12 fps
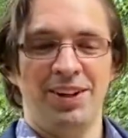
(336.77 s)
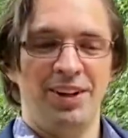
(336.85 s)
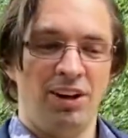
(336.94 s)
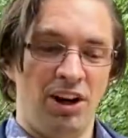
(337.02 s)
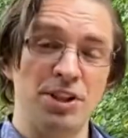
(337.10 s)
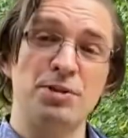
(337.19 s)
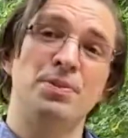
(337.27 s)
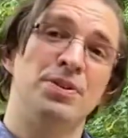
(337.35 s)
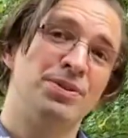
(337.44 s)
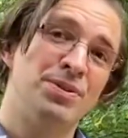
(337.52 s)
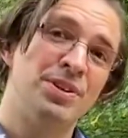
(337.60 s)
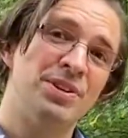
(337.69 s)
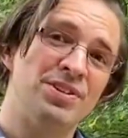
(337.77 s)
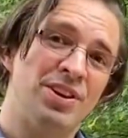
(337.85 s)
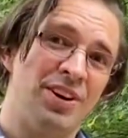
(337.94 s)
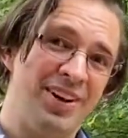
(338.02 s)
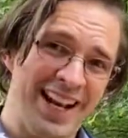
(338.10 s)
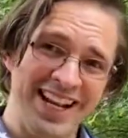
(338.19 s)
Entrepreneurs
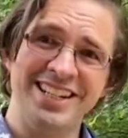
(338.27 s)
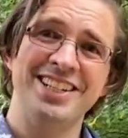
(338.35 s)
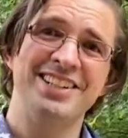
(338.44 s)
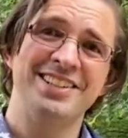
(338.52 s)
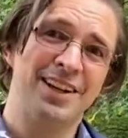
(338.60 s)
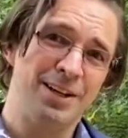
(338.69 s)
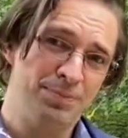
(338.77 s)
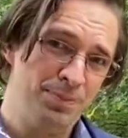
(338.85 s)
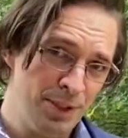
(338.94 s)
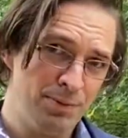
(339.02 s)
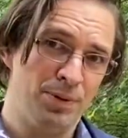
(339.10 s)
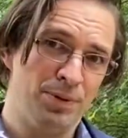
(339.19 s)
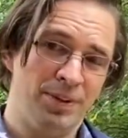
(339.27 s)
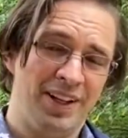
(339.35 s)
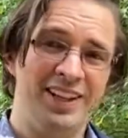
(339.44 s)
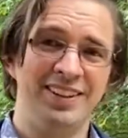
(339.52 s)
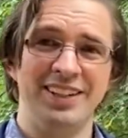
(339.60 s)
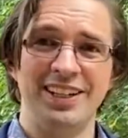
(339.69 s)
are ADD type people,
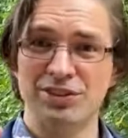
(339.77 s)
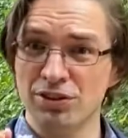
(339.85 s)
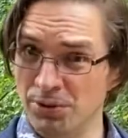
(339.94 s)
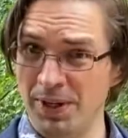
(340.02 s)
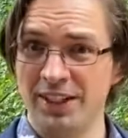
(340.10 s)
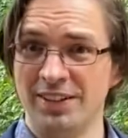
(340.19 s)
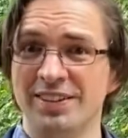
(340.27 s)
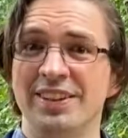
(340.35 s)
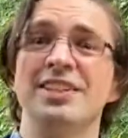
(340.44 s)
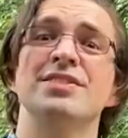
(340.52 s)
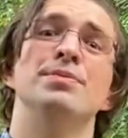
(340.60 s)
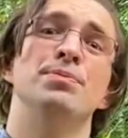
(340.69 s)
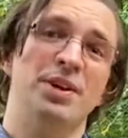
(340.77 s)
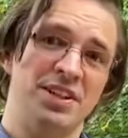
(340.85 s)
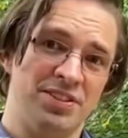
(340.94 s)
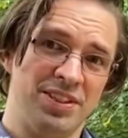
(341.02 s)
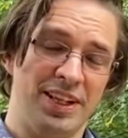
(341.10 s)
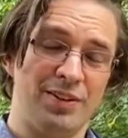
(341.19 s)
and that's great. Let's embrace
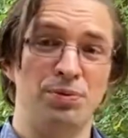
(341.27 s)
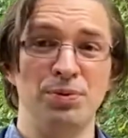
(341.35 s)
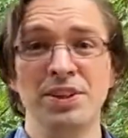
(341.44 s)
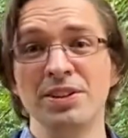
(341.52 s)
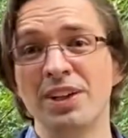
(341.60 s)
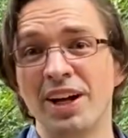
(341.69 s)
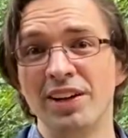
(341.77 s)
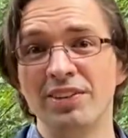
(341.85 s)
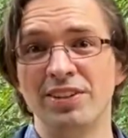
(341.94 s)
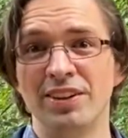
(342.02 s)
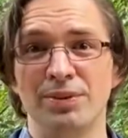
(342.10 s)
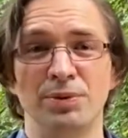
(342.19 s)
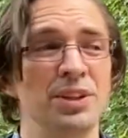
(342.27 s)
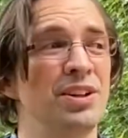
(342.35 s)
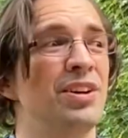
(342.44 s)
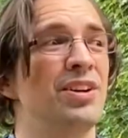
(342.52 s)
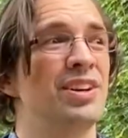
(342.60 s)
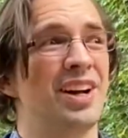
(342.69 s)
that. Realize that we
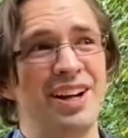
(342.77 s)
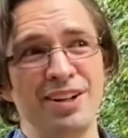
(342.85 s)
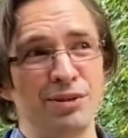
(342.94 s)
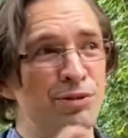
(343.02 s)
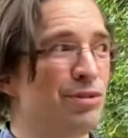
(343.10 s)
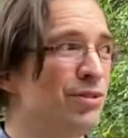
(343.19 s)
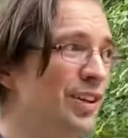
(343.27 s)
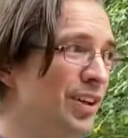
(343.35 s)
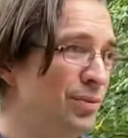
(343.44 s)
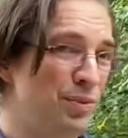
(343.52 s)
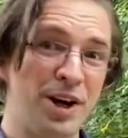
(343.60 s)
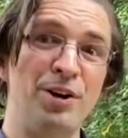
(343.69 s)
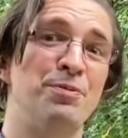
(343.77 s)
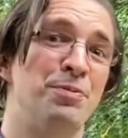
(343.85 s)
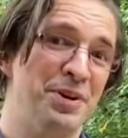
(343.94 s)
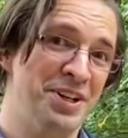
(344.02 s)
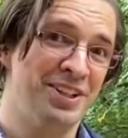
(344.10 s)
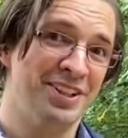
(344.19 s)
are kind of a rare
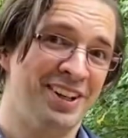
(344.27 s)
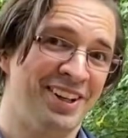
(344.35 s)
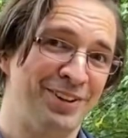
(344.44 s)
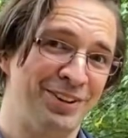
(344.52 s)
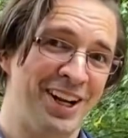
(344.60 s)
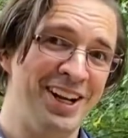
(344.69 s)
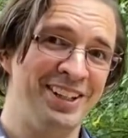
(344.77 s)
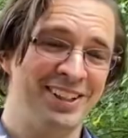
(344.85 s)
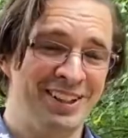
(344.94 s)
breed, okay?